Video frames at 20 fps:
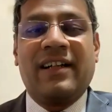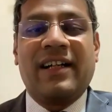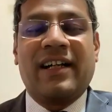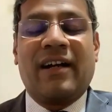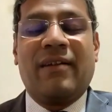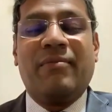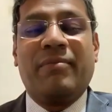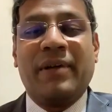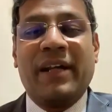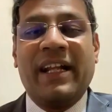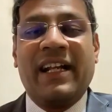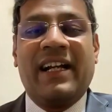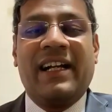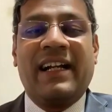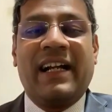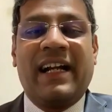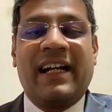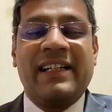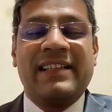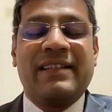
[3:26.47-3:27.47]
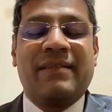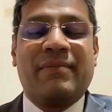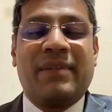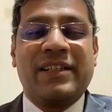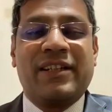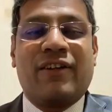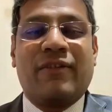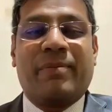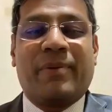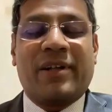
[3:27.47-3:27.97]
complainant, that is the
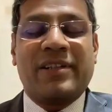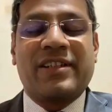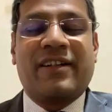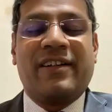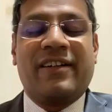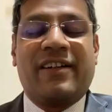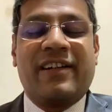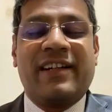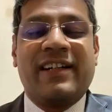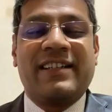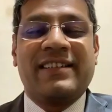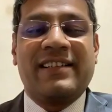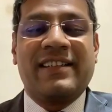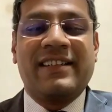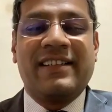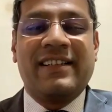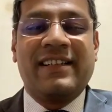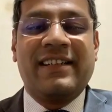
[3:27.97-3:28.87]
mother of prosecutrix,